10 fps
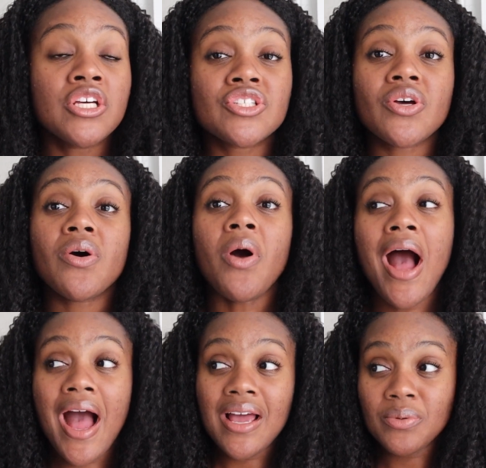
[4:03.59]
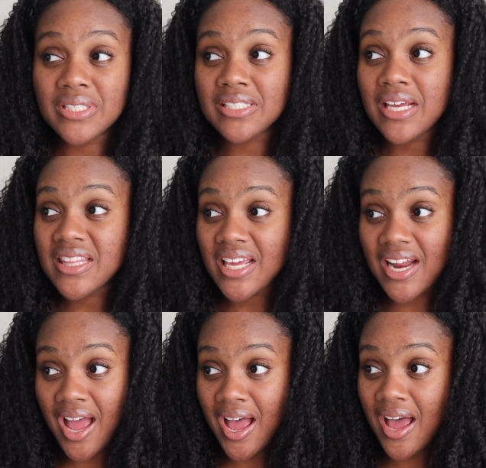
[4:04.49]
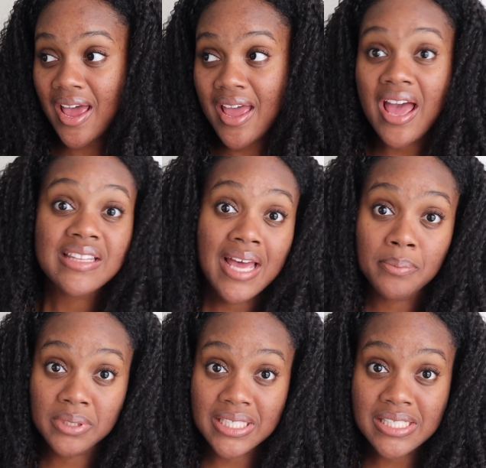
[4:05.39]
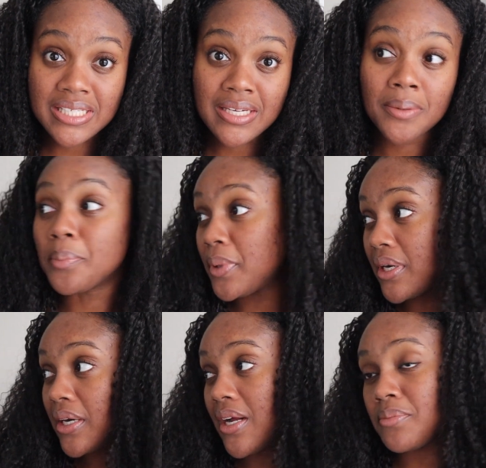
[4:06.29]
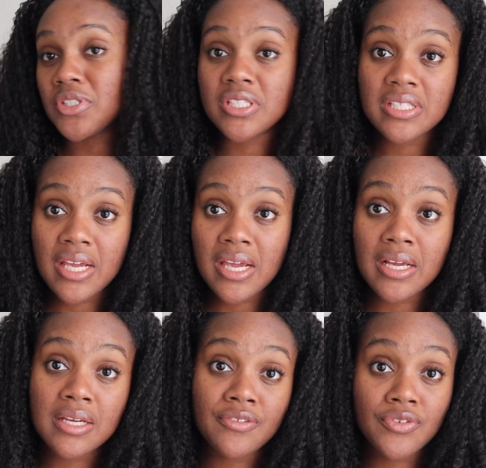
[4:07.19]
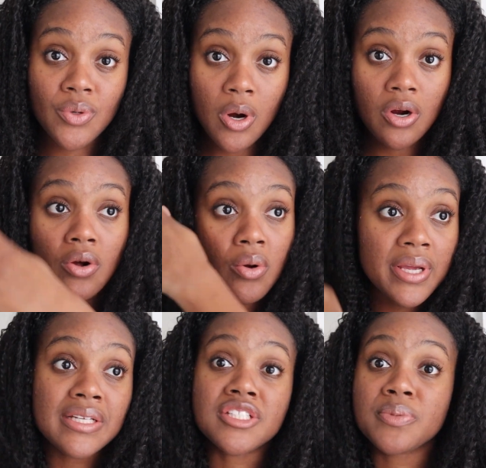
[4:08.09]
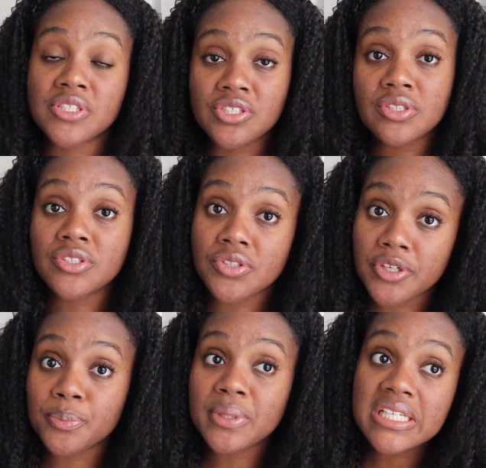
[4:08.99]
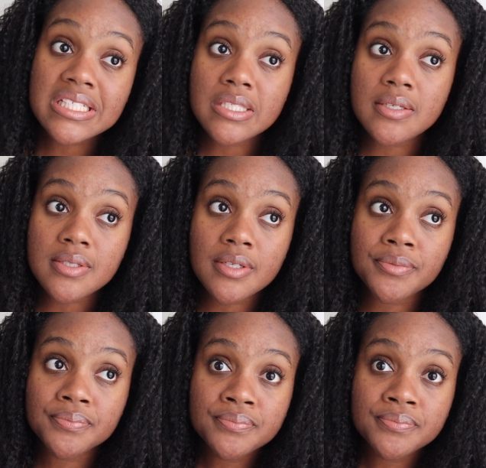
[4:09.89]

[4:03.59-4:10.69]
So I would say that I had that blessing, but I'm just saying, if you are going, especially during peak season,